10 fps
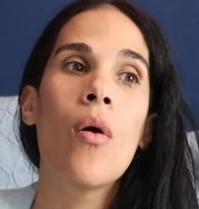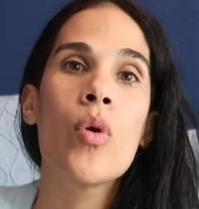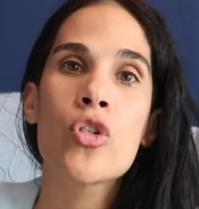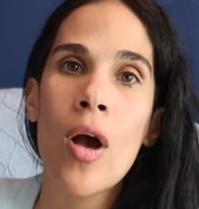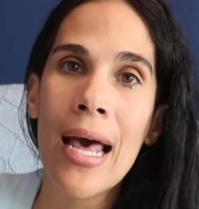
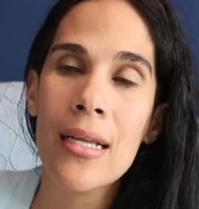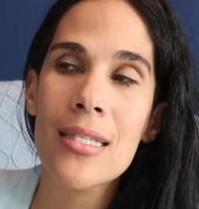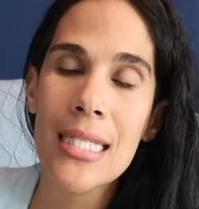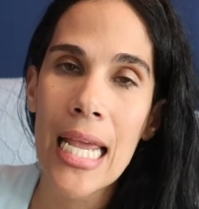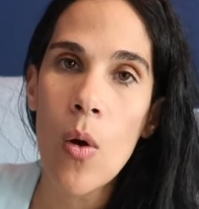We try to
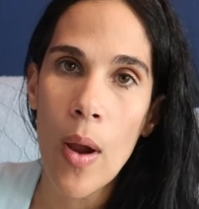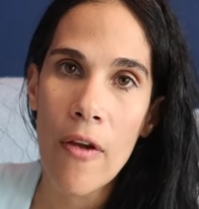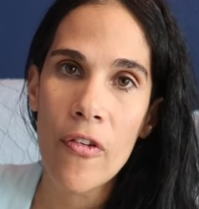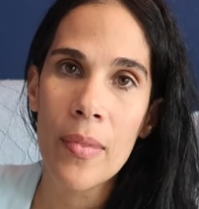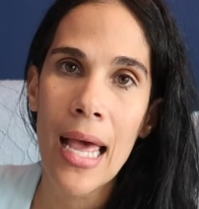stay away
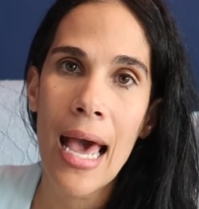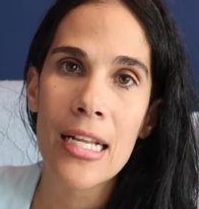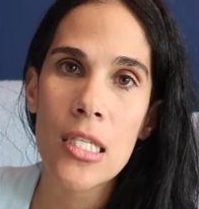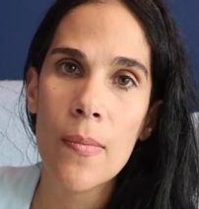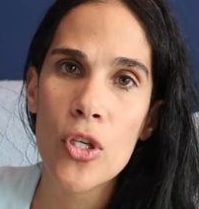from that
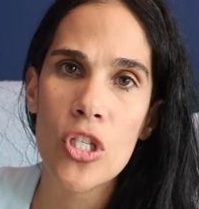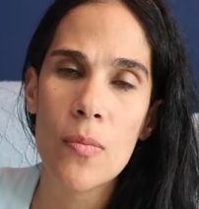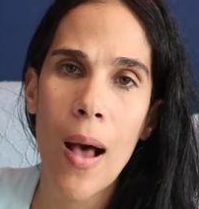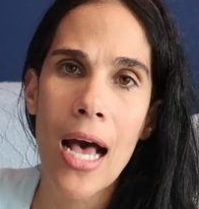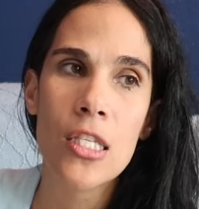as much as
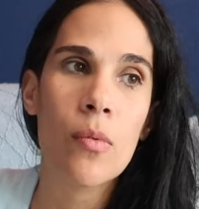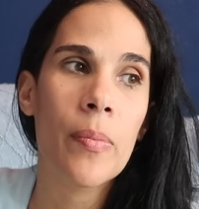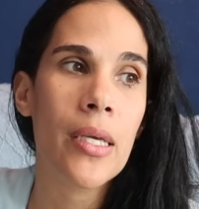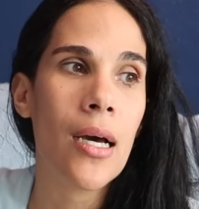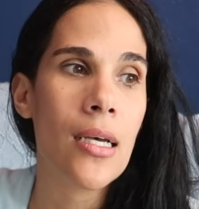possible
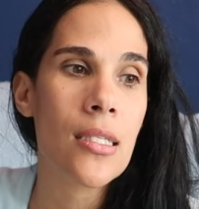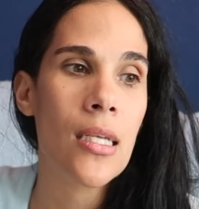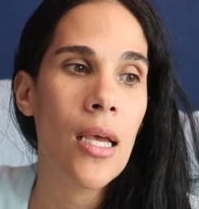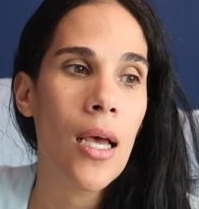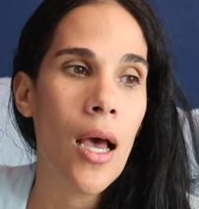because
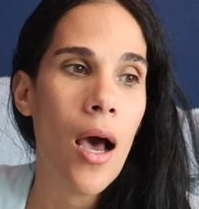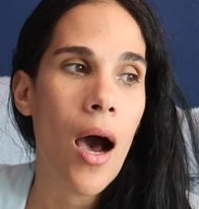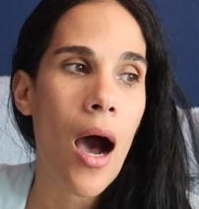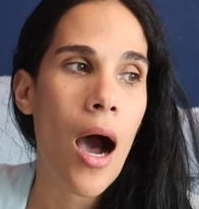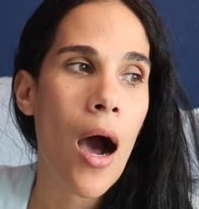
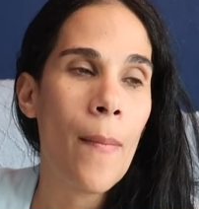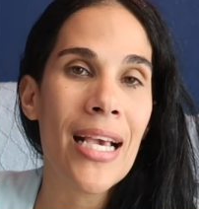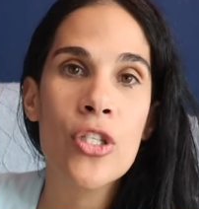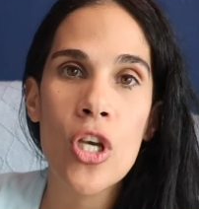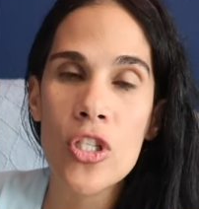um,
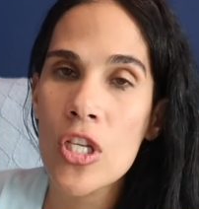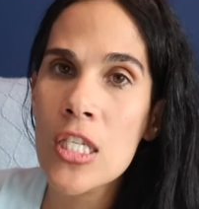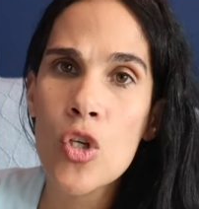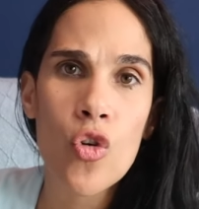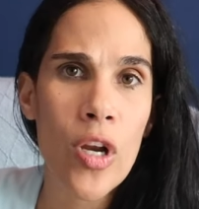it just
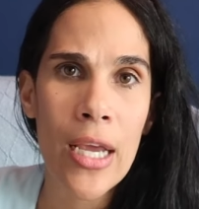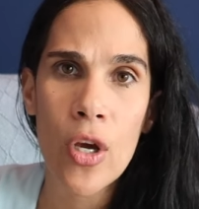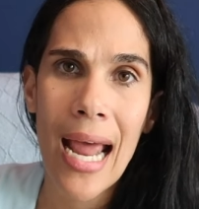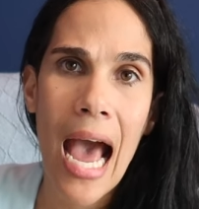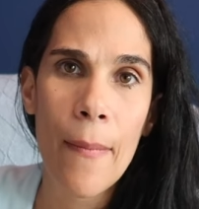doesn't create
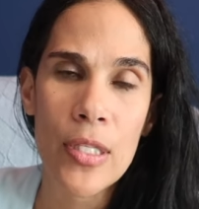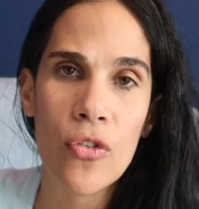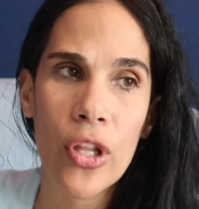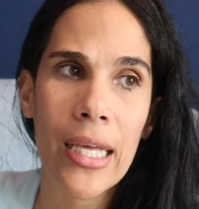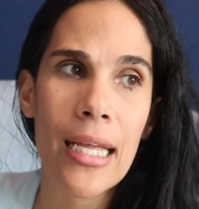good habits
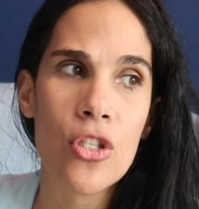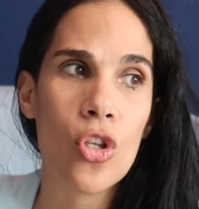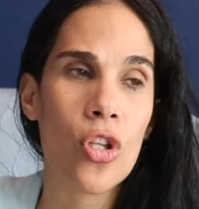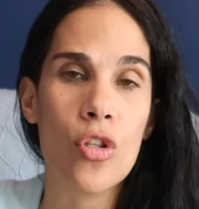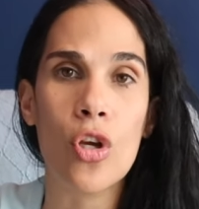for the kids.
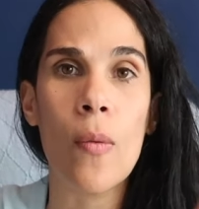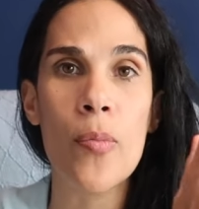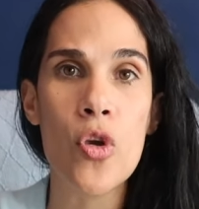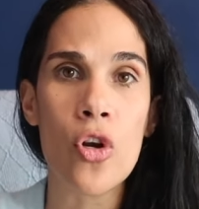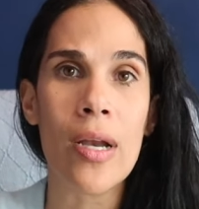So the, the
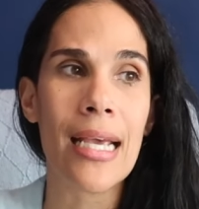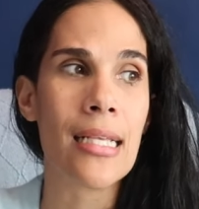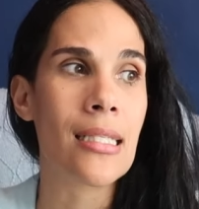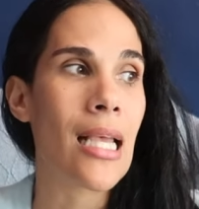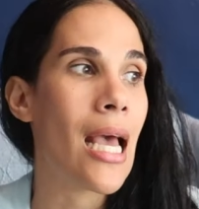computer
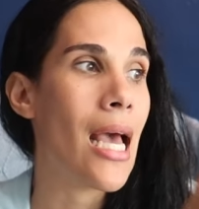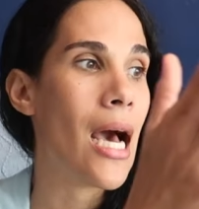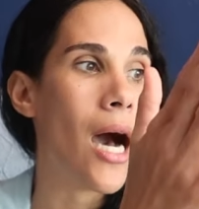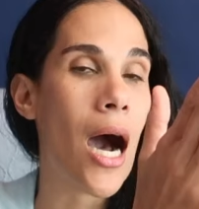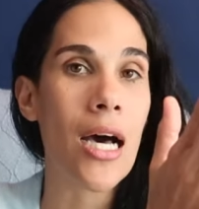is
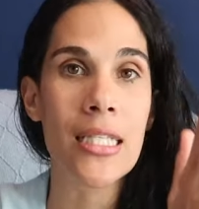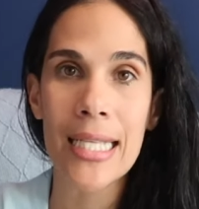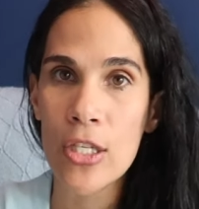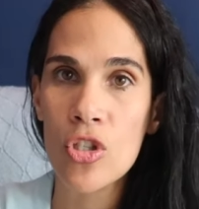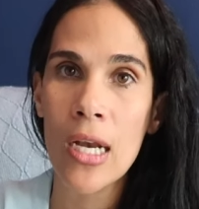uh,
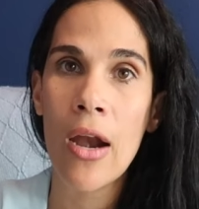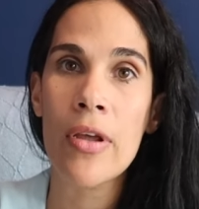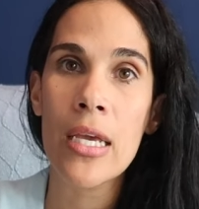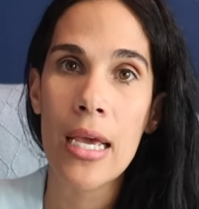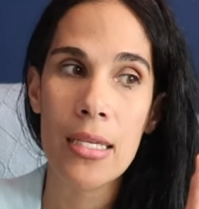
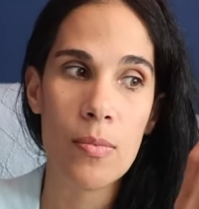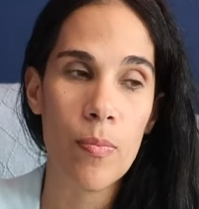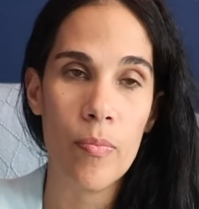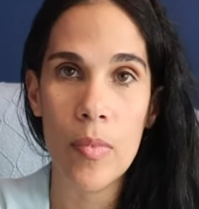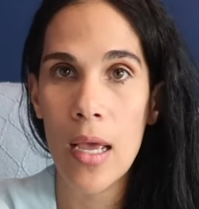stationary, is
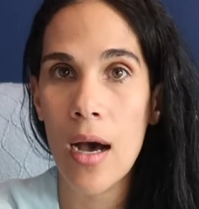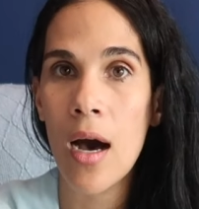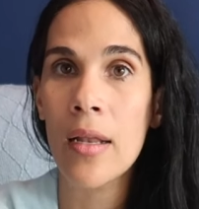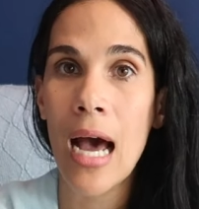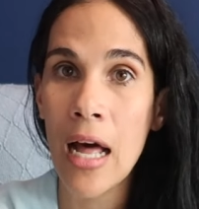
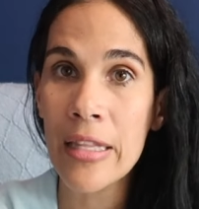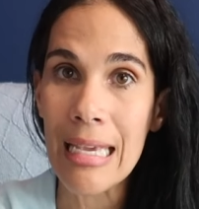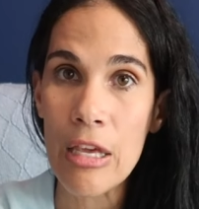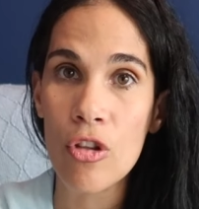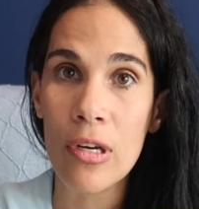on, on the
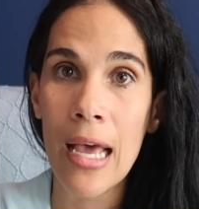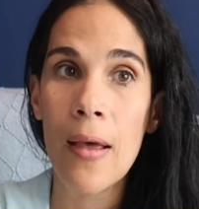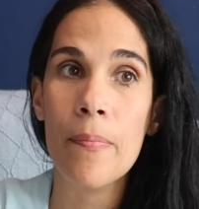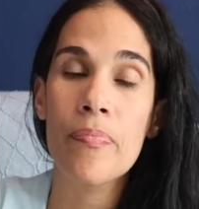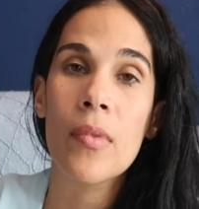ethernet.